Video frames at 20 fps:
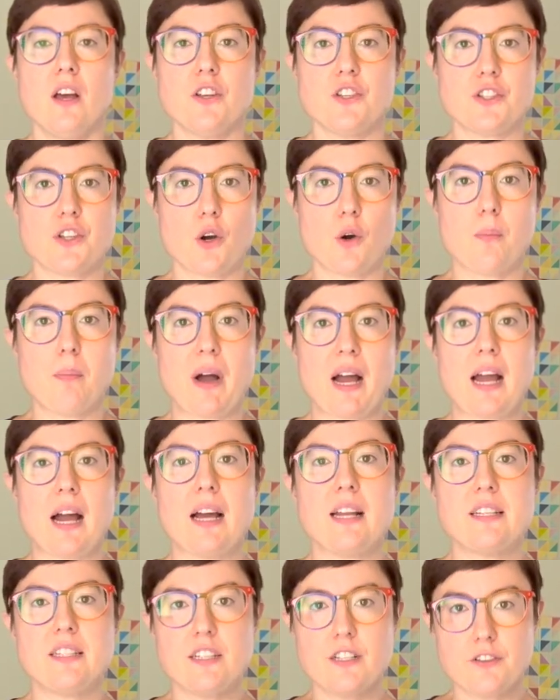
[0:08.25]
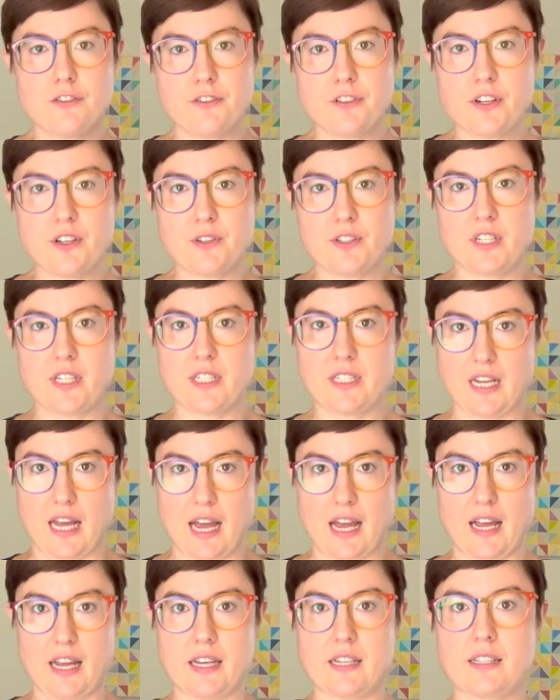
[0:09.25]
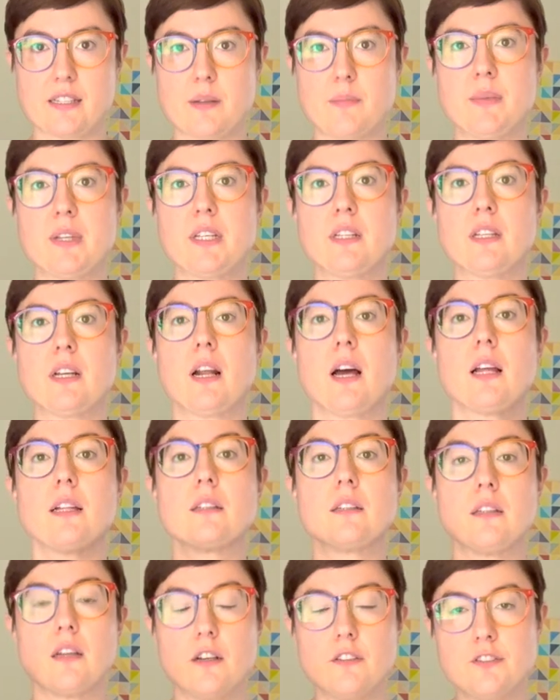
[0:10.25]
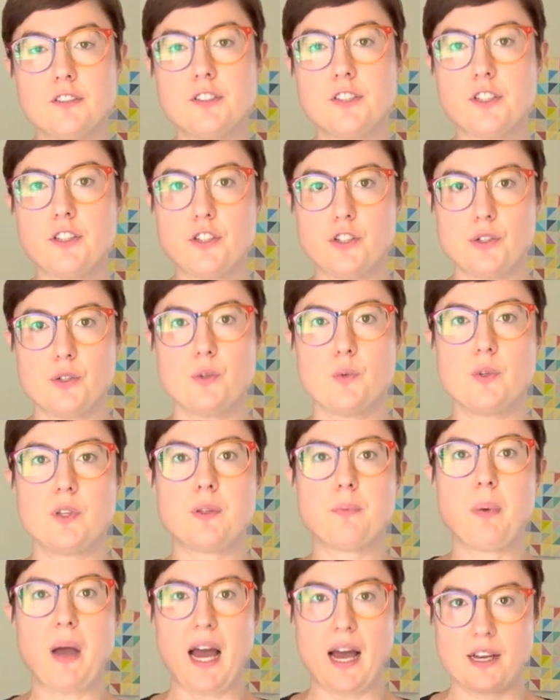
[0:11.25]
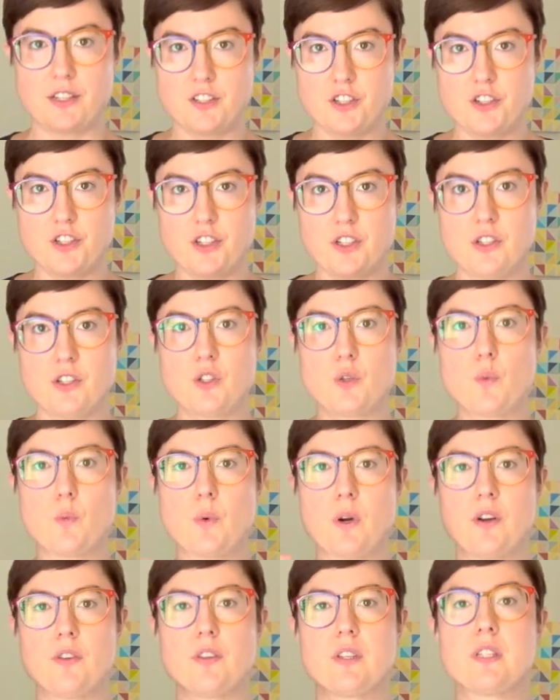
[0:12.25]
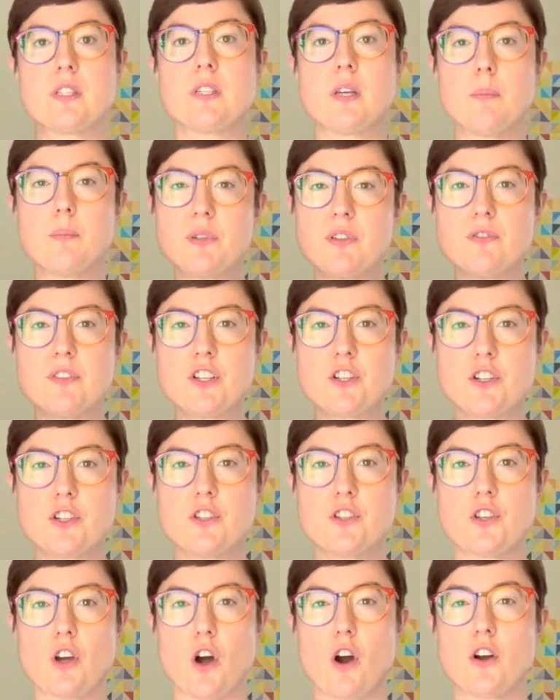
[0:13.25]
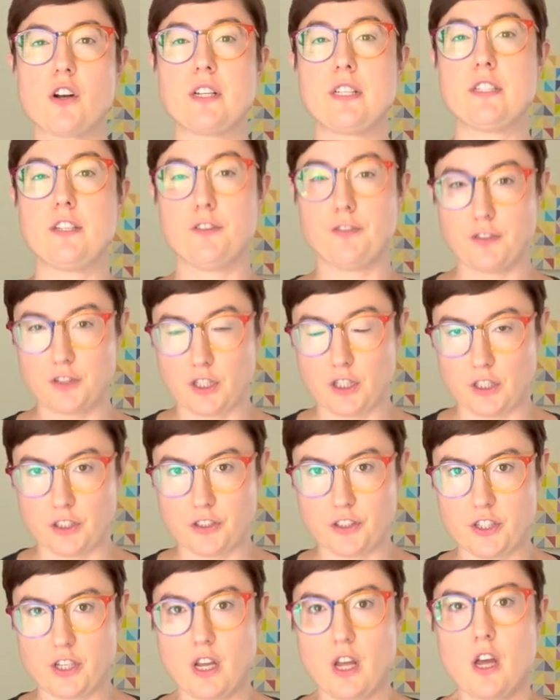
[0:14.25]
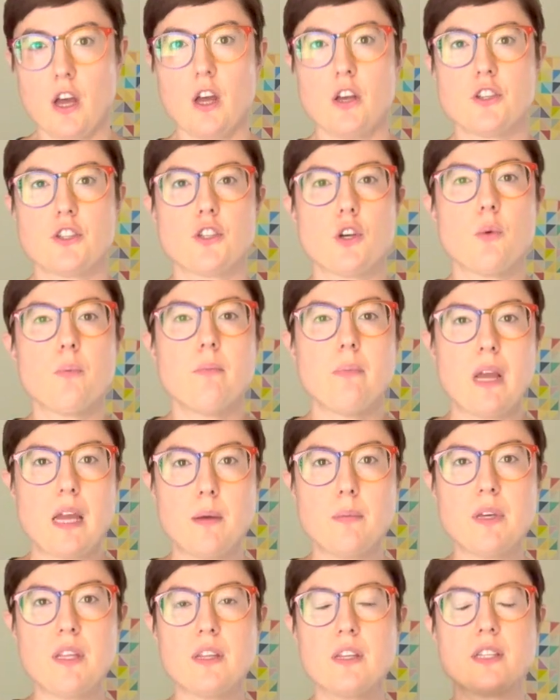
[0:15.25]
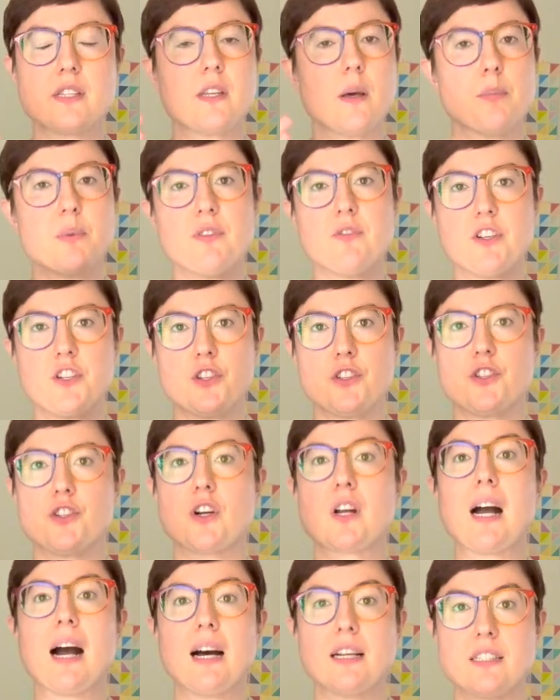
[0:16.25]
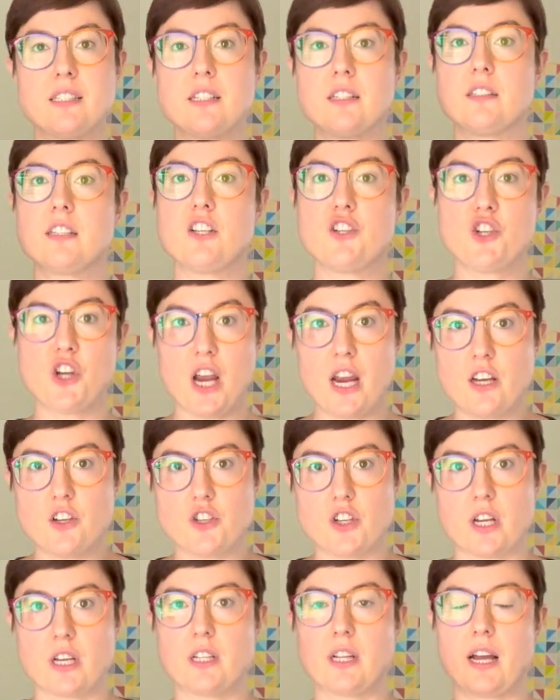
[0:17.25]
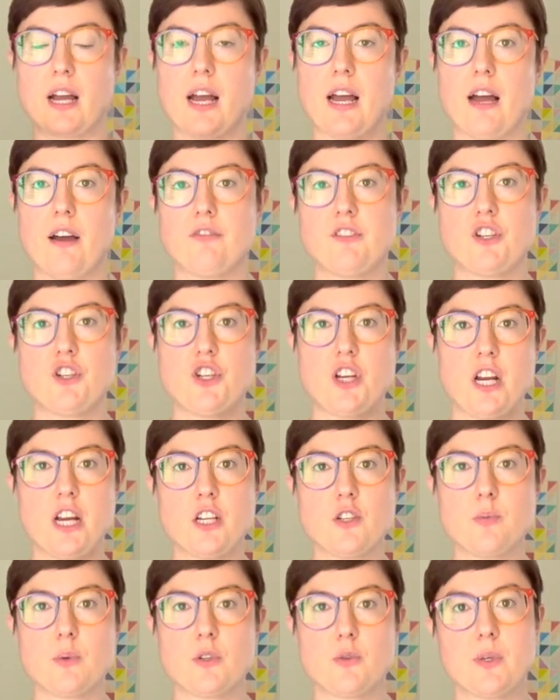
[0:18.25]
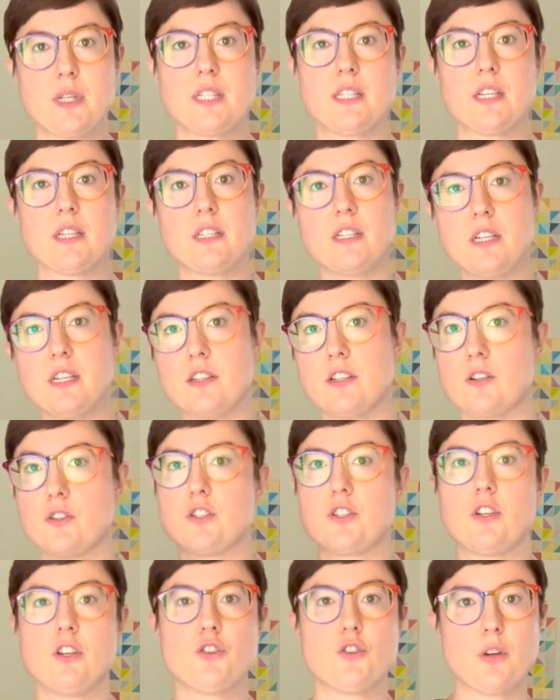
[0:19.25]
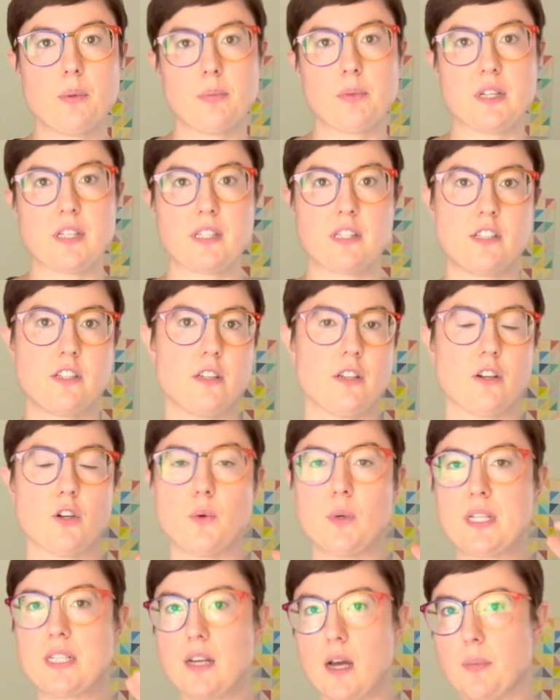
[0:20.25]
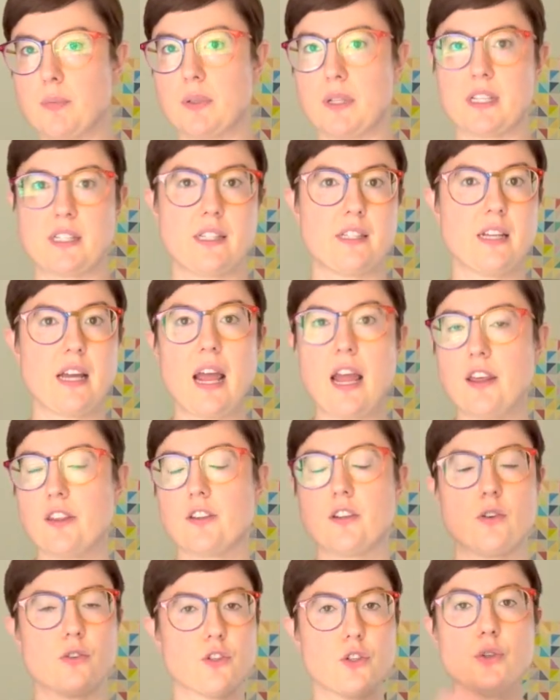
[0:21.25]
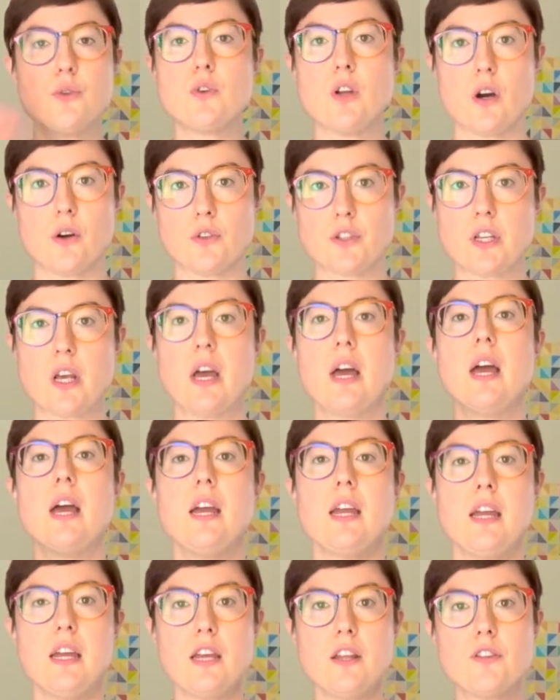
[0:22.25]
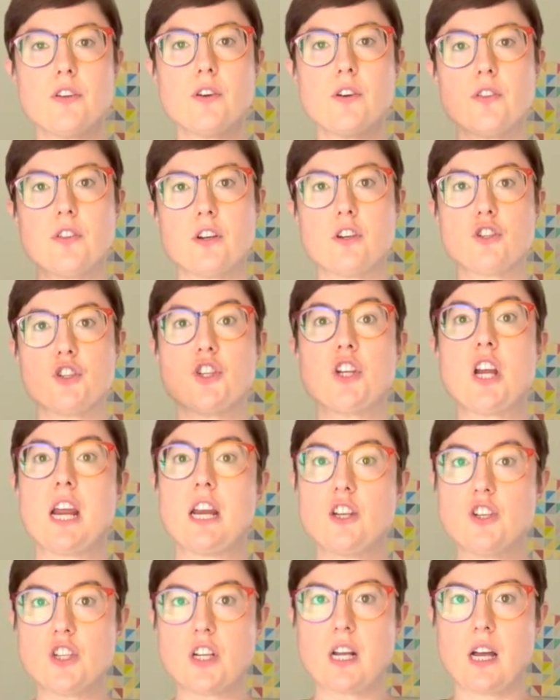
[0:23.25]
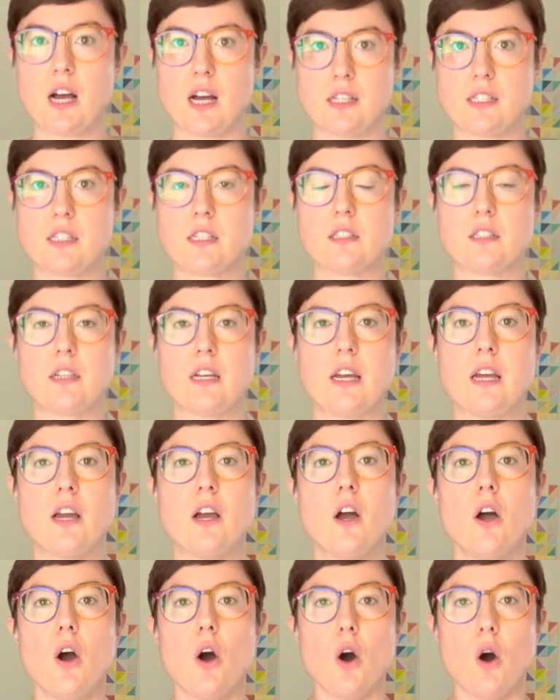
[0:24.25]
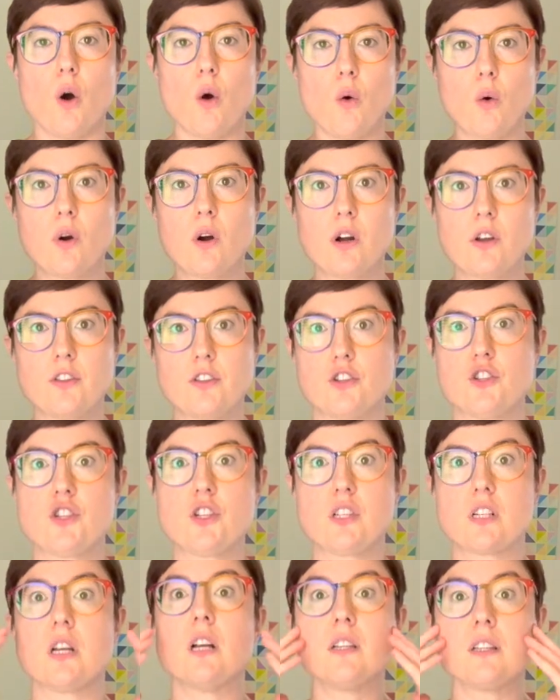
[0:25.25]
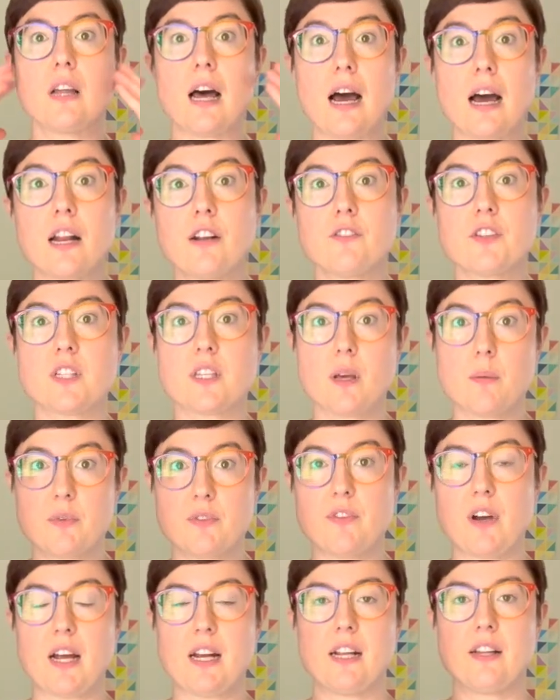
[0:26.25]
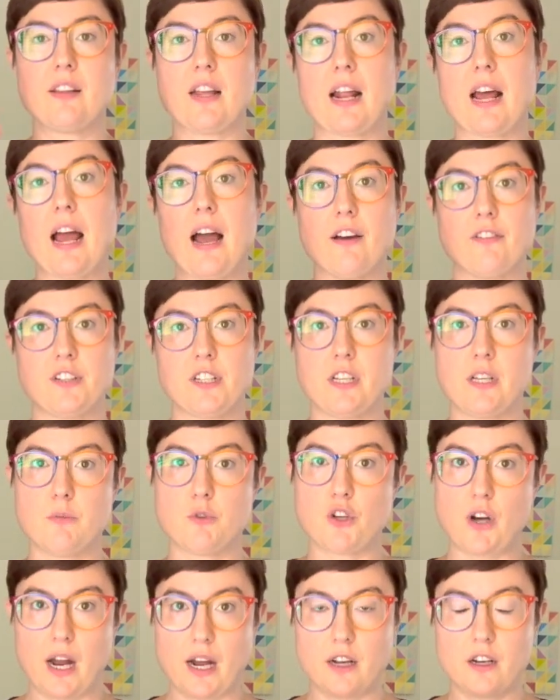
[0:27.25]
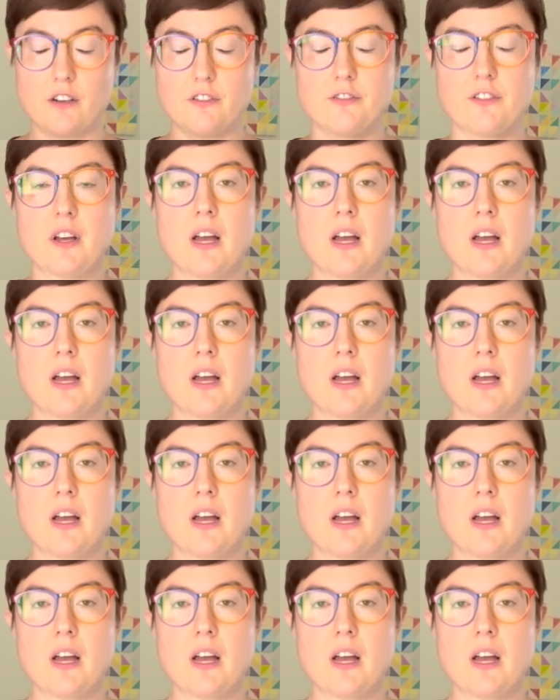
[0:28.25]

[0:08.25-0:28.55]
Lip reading: So my idea for you today is something that I love to do with passages where the subdivisions are difficult. So maybe the subdivisions are constantly changing, like I have to change between 16th notes to triplets to quintuplets to eighth notes, who knows. Either they're changing constantly or there's just a lot of subdividing that I have to keep track of.